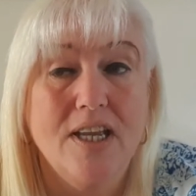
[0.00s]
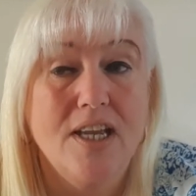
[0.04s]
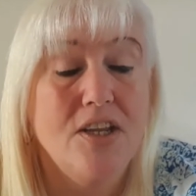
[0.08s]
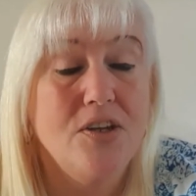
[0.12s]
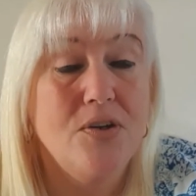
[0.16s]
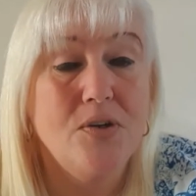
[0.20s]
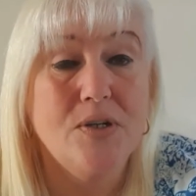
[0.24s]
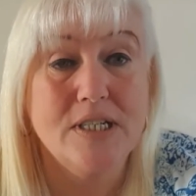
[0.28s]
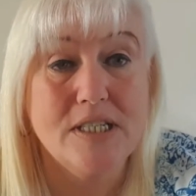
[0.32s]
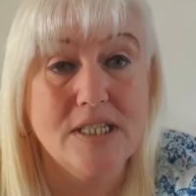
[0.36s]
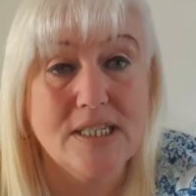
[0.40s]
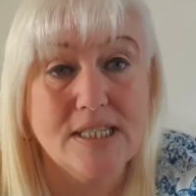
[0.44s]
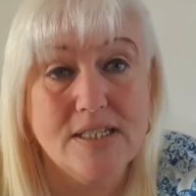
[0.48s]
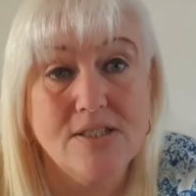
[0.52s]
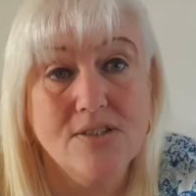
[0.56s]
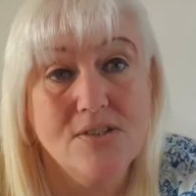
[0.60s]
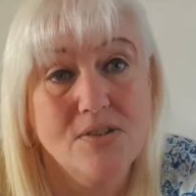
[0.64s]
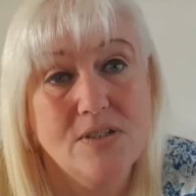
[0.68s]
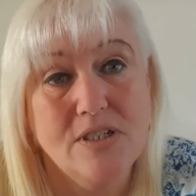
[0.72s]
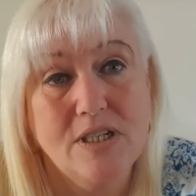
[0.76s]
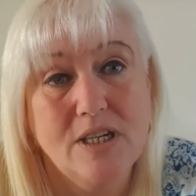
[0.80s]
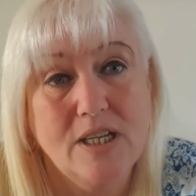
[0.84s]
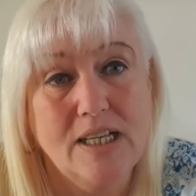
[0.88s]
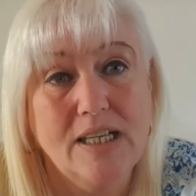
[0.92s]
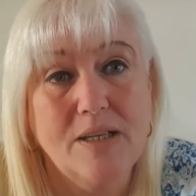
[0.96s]
You can still do
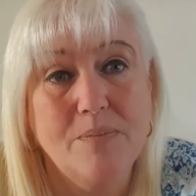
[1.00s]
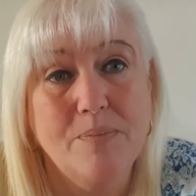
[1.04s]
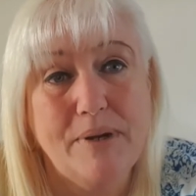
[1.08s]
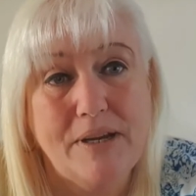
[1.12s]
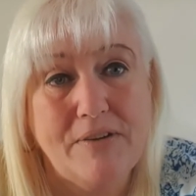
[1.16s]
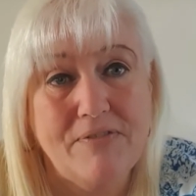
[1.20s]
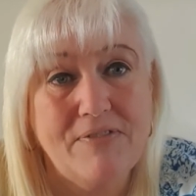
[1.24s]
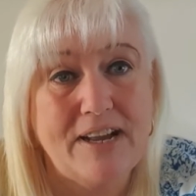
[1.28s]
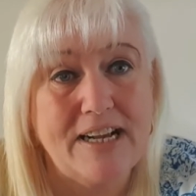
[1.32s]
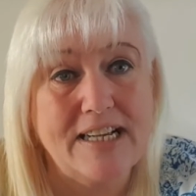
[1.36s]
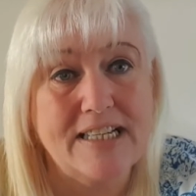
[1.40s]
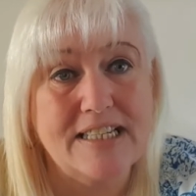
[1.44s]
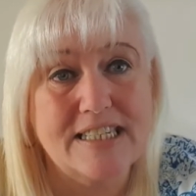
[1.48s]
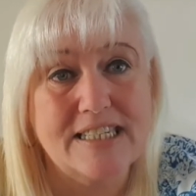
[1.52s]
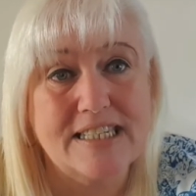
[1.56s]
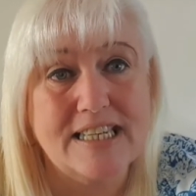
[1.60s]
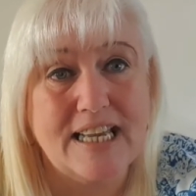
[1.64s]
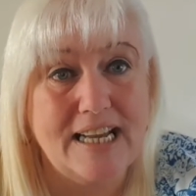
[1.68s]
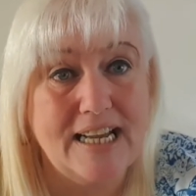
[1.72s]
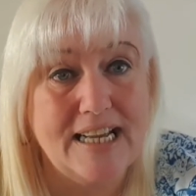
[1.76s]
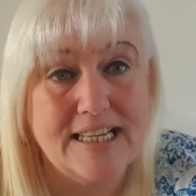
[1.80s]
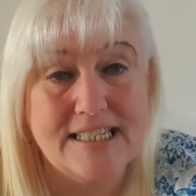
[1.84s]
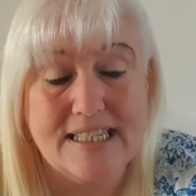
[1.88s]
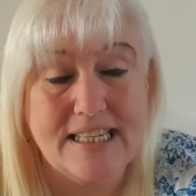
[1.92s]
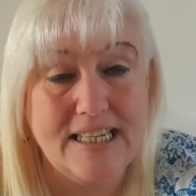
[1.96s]
your little bit of
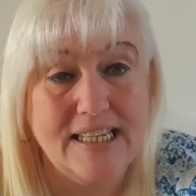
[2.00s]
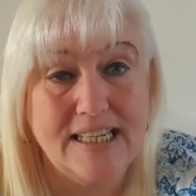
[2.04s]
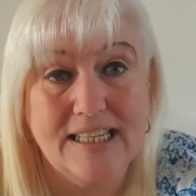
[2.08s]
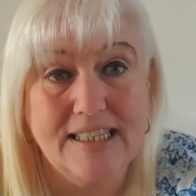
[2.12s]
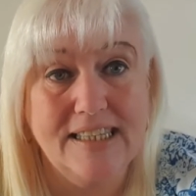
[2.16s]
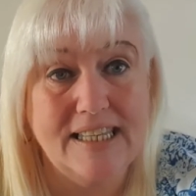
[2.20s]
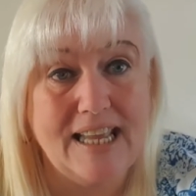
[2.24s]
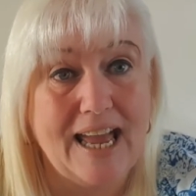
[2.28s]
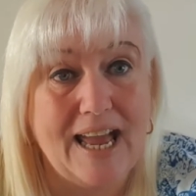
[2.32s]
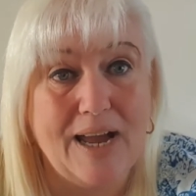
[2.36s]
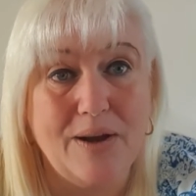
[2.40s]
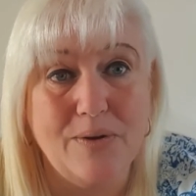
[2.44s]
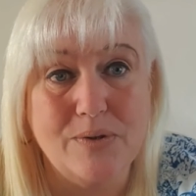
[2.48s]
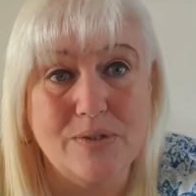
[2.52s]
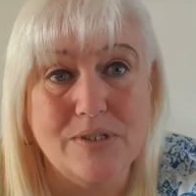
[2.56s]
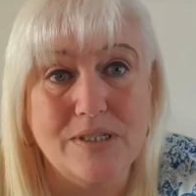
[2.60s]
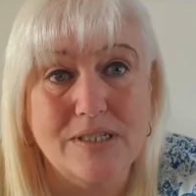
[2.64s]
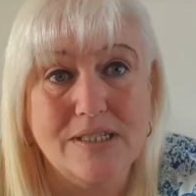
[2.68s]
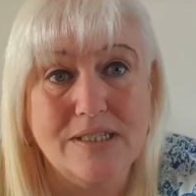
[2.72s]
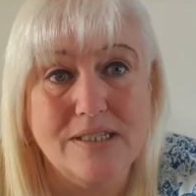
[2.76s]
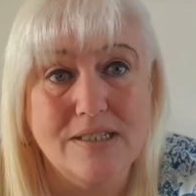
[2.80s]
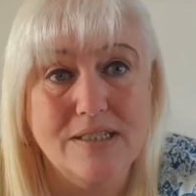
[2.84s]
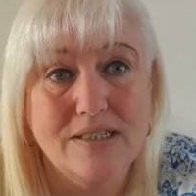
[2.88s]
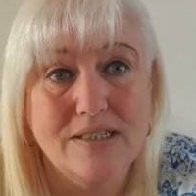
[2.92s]
exercise in the house.